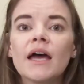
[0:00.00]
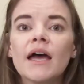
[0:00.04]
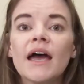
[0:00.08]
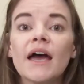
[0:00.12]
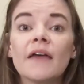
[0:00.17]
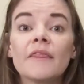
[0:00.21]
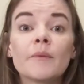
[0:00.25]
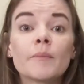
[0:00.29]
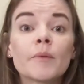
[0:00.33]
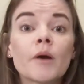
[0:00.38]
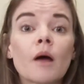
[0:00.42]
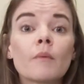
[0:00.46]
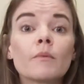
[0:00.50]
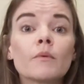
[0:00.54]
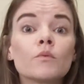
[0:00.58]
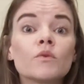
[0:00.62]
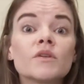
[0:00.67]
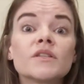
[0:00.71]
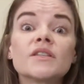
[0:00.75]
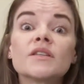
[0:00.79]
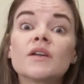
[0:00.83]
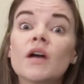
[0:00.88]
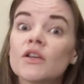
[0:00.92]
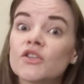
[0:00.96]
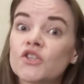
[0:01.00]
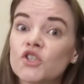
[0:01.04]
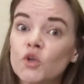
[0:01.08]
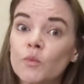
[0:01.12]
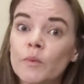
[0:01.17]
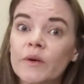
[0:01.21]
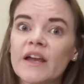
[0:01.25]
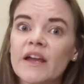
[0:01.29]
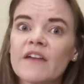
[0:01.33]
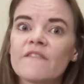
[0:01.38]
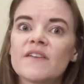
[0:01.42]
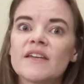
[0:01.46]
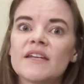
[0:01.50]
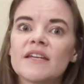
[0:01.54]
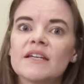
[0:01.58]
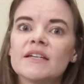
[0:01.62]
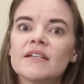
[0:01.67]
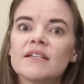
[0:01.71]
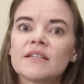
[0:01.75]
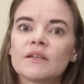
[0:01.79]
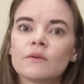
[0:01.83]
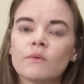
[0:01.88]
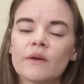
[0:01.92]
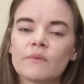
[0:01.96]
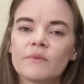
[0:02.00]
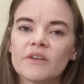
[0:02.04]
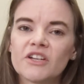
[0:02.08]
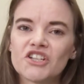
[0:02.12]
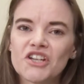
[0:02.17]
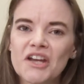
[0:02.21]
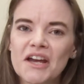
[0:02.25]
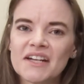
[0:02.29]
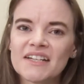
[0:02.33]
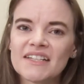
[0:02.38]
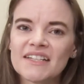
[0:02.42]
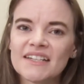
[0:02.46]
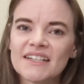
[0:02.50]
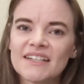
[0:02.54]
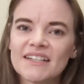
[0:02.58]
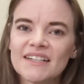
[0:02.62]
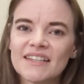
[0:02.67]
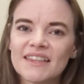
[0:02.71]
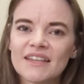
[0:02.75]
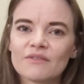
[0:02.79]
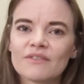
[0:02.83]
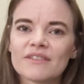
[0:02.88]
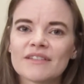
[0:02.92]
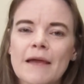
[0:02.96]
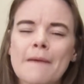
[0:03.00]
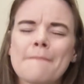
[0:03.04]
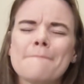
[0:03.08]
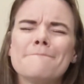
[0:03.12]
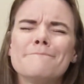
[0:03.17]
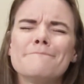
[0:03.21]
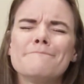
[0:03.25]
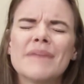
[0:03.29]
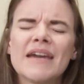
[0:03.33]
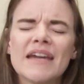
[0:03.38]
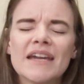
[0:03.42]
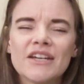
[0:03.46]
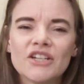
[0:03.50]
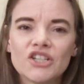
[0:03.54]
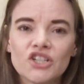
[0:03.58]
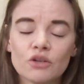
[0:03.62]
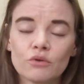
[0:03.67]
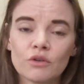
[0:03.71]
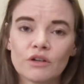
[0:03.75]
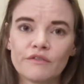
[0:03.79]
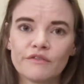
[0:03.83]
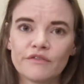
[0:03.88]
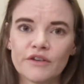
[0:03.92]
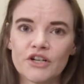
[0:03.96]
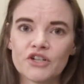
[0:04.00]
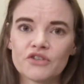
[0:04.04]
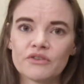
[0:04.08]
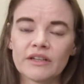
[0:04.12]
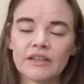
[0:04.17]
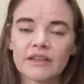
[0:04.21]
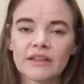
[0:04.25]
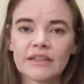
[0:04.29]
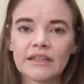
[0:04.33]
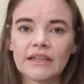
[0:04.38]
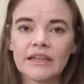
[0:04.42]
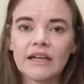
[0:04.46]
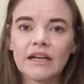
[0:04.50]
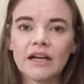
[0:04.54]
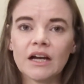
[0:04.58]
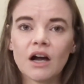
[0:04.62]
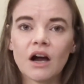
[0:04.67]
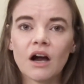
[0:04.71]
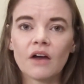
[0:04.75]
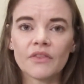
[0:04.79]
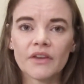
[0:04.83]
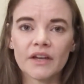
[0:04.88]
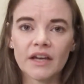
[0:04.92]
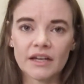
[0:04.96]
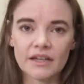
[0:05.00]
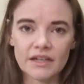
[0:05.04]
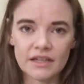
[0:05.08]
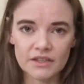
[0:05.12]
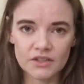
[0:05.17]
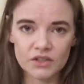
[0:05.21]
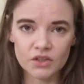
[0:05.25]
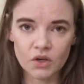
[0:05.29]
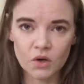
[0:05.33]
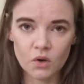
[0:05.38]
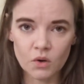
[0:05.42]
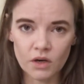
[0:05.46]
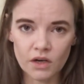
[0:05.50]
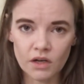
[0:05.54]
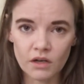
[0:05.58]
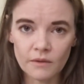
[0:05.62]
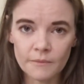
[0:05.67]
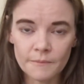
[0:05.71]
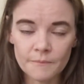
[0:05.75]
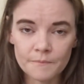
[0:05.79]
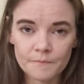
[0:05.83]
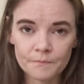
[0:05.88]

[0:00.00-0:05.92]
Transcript: And the problem was super evident when we checked it. There was a major refrigerant leak on the condenser coil.